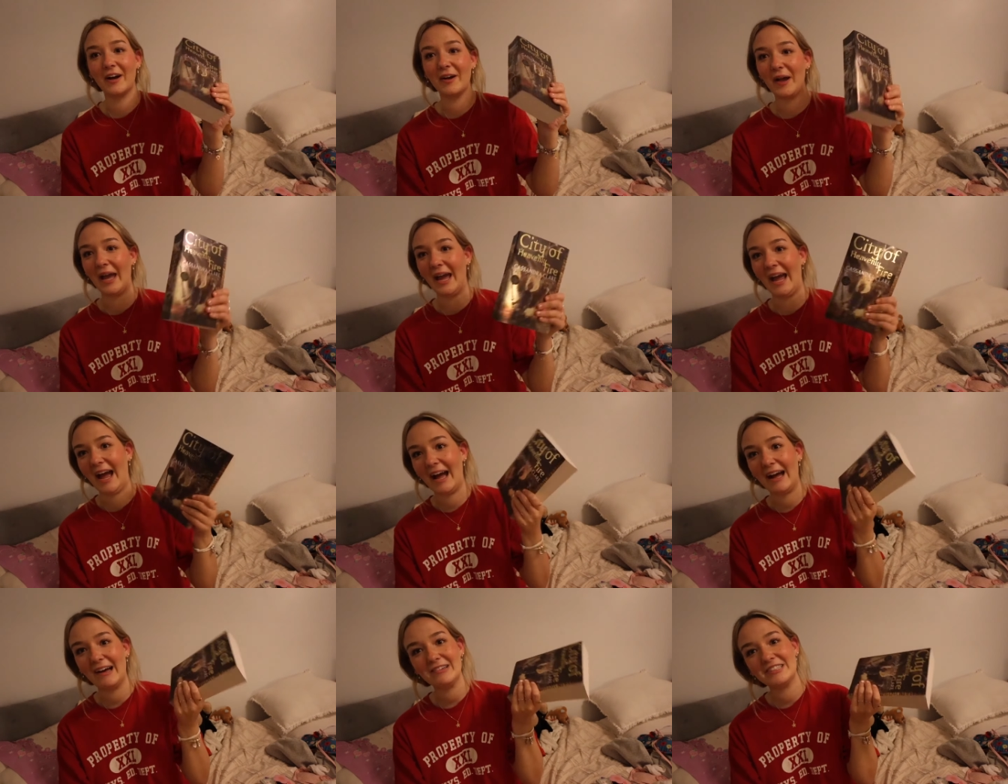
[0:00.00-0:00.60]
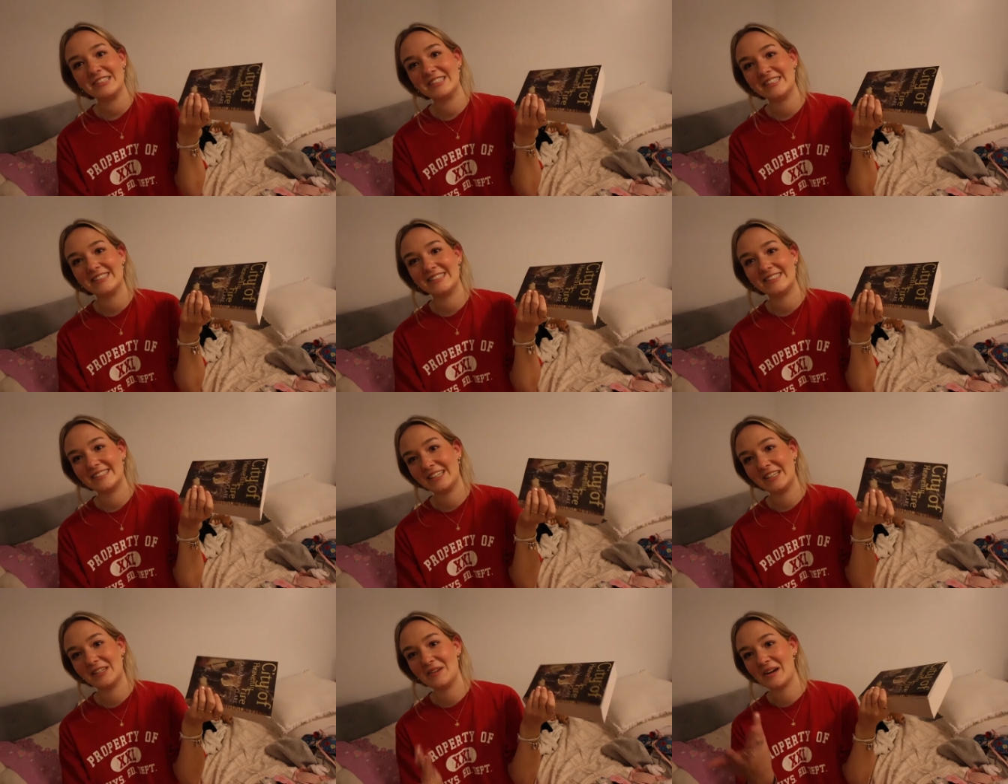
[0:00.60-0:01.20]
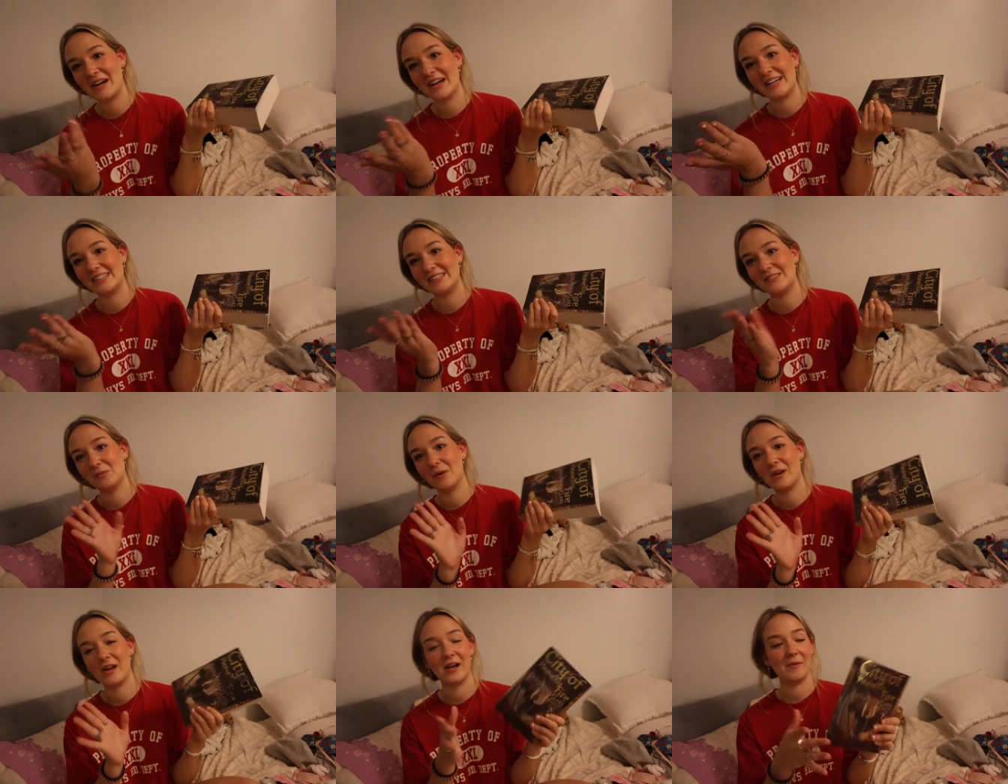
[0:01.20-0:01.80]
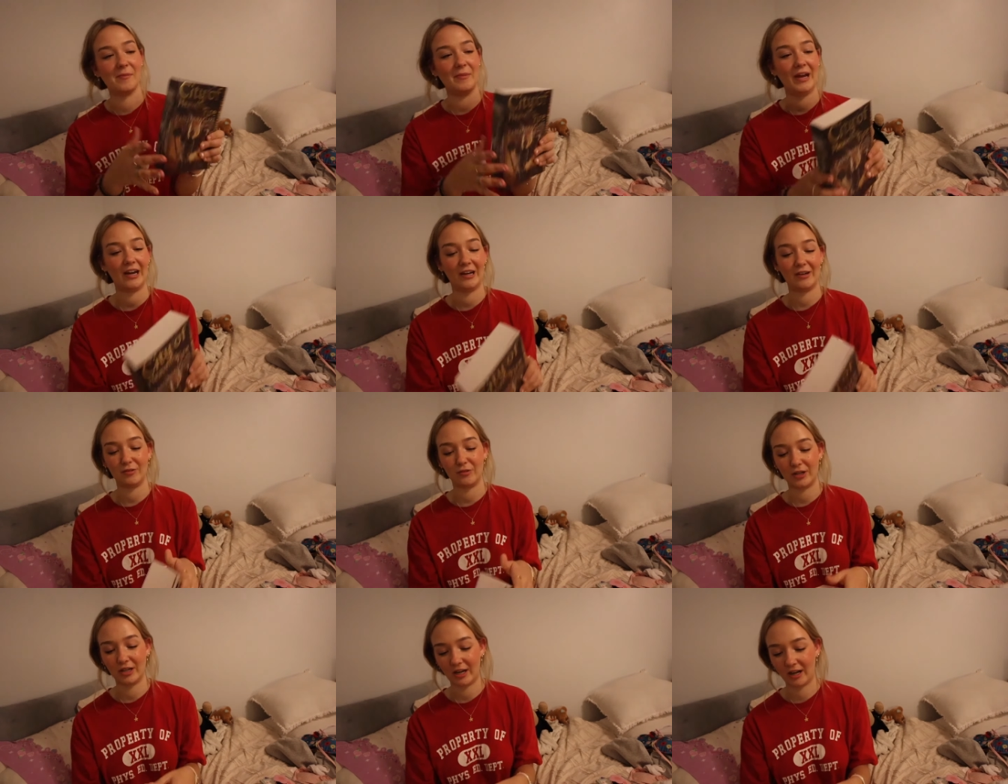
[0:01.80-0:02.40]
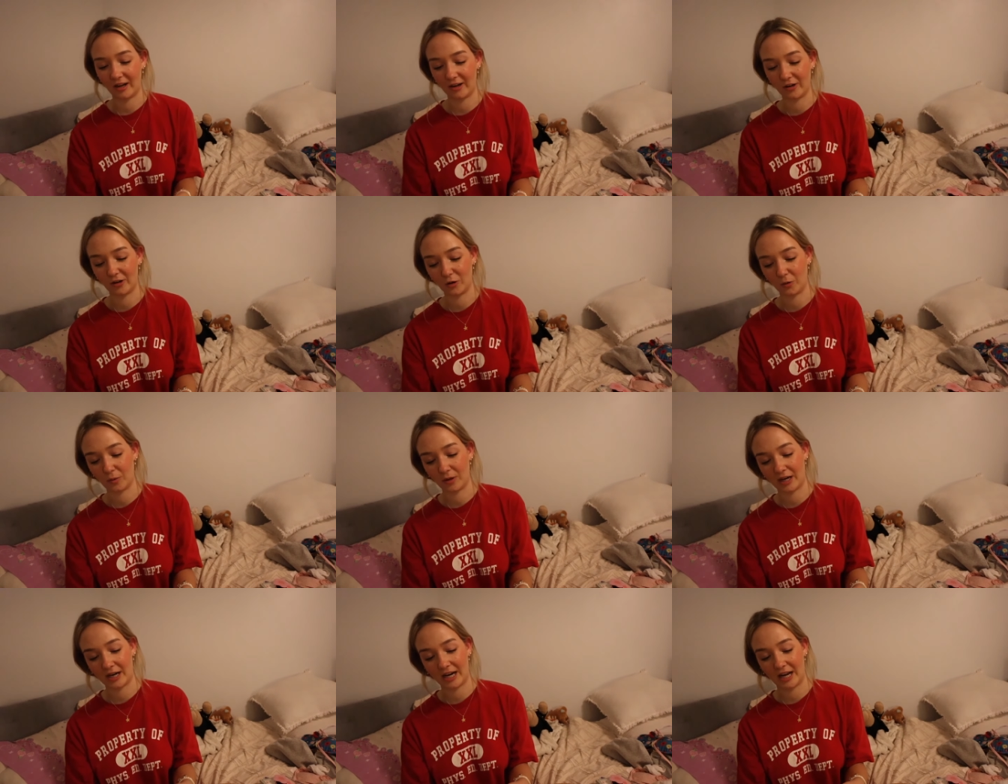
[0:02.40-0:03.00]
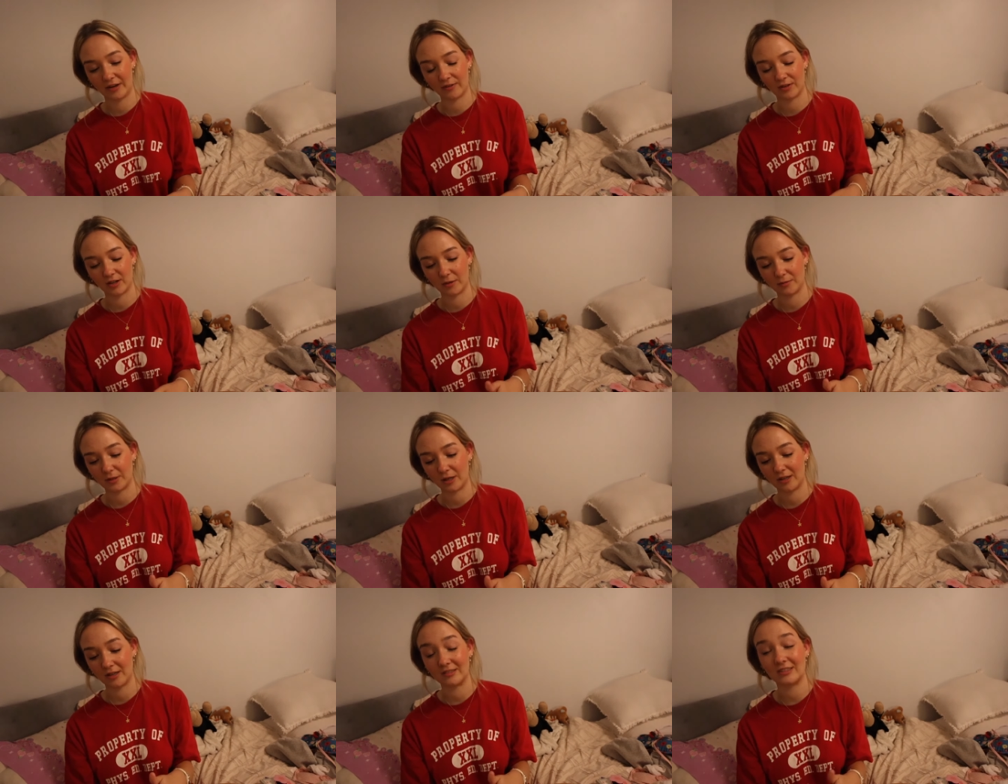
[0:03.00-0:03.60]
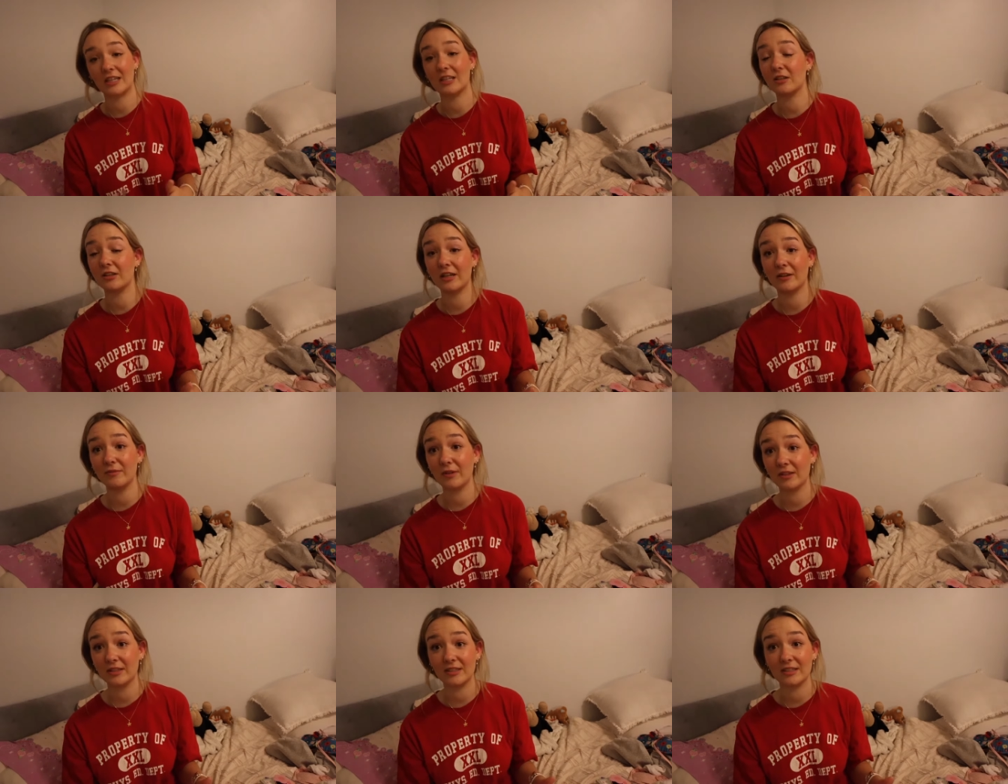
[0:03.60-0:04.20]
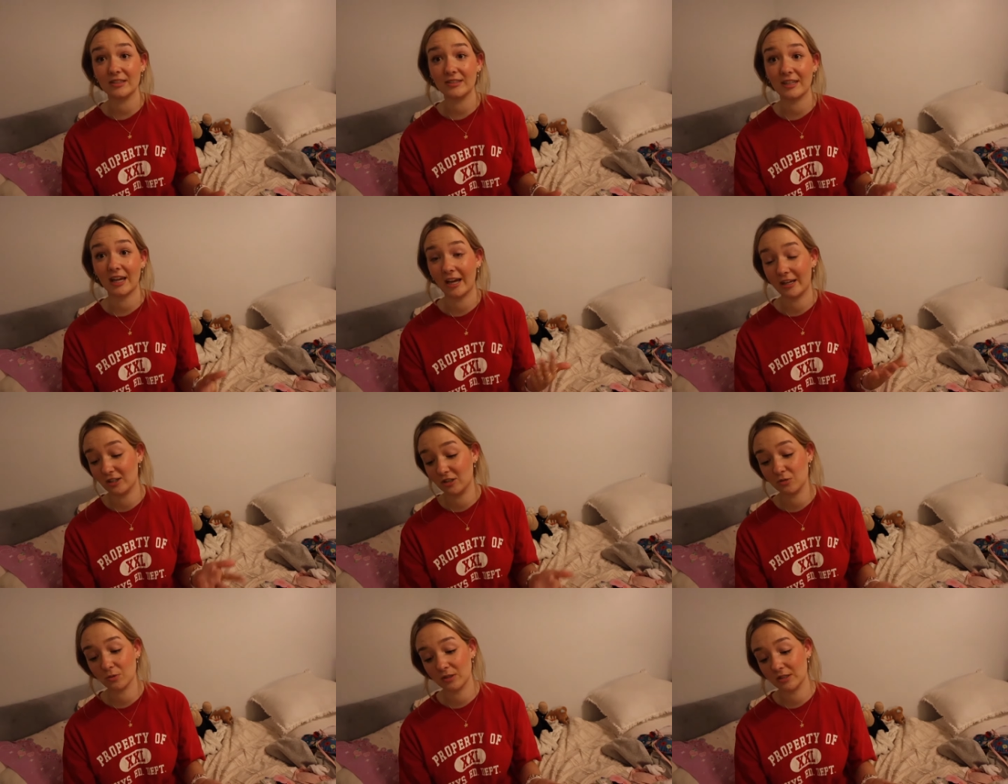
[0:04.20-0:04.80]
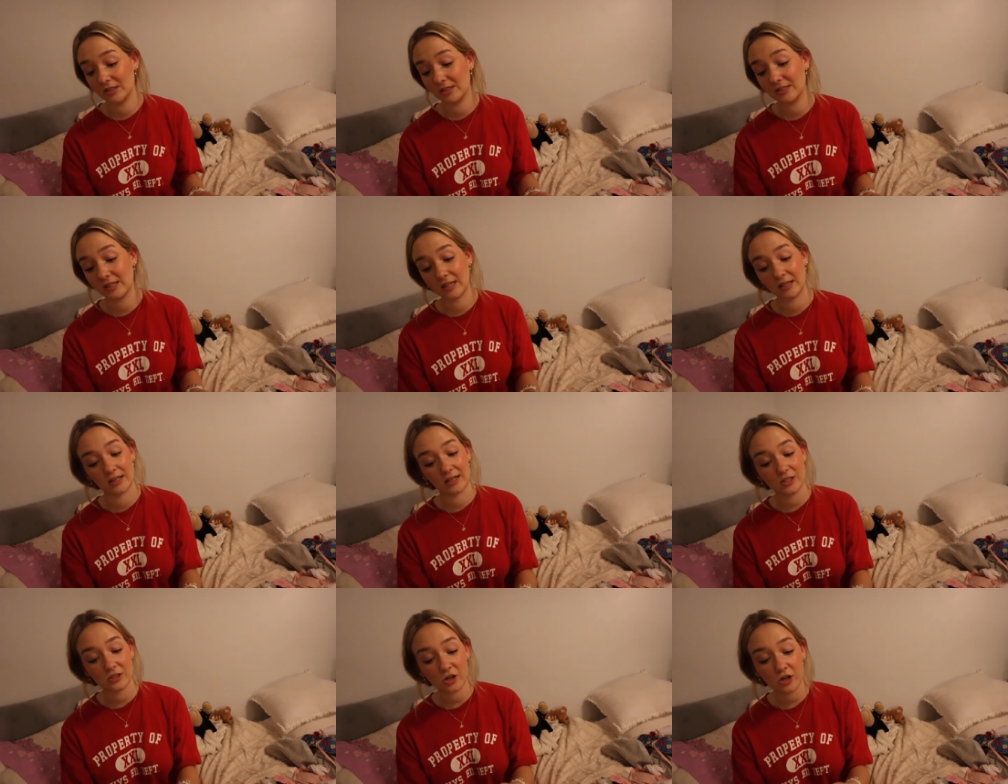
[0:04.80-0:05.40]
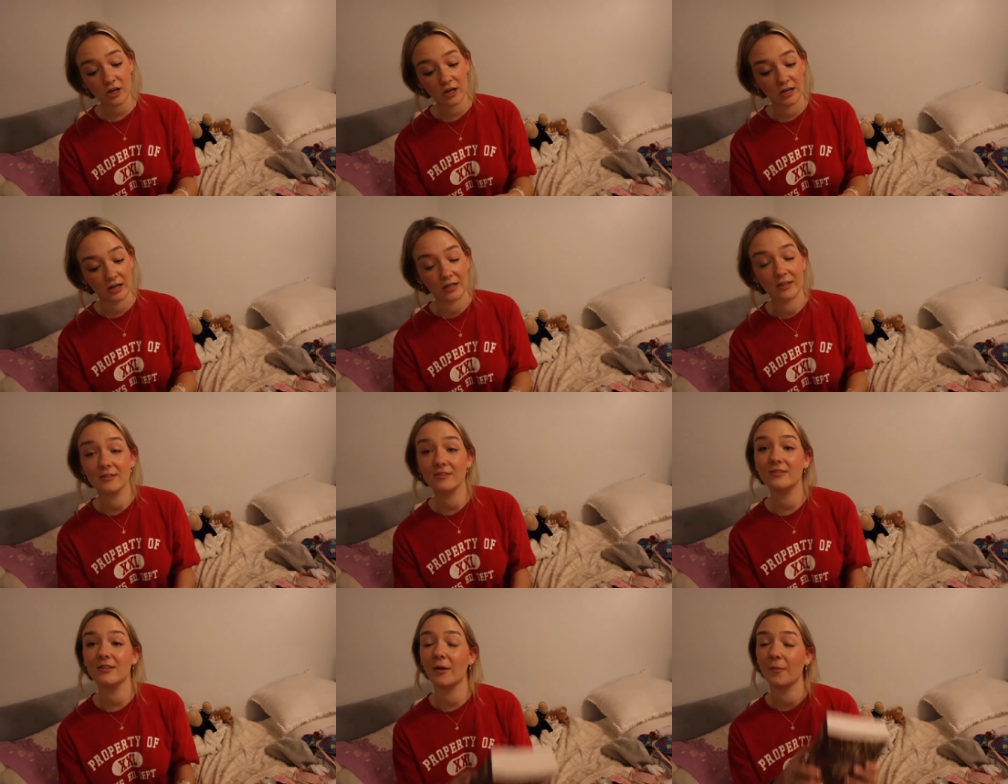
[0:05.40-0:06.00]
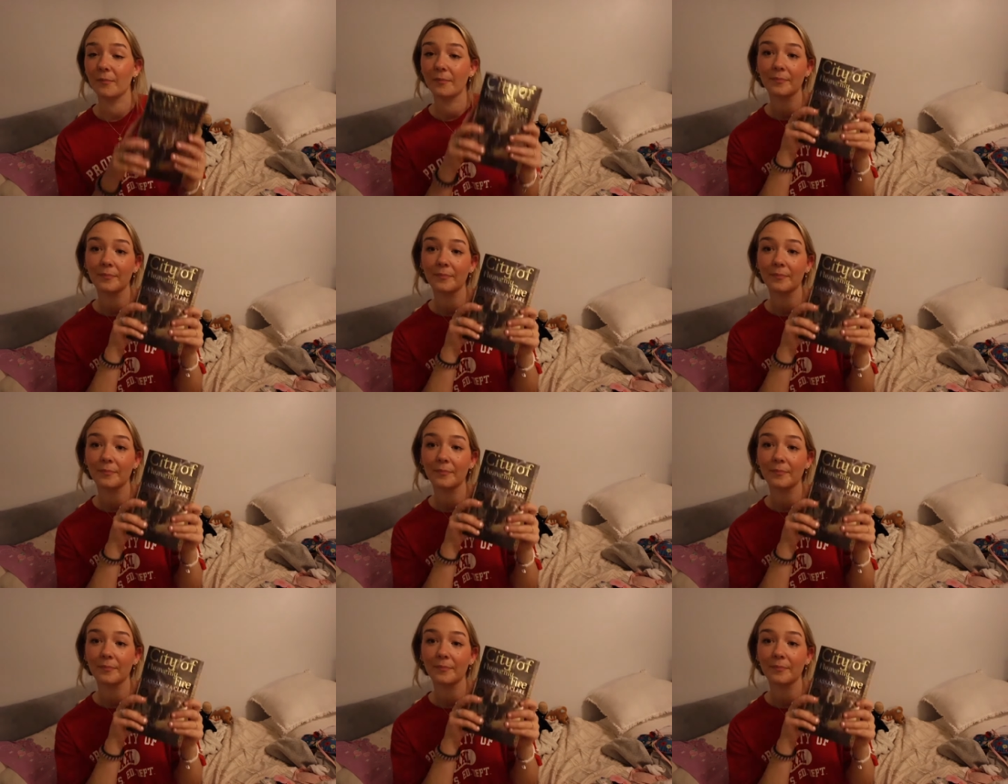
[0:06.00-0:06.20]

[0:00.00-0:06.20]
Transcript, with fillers: Okay, I'll just see you guys when I'm halfway done or when I have an update, because I really have nothing to say. I just wanted to say that I started it. So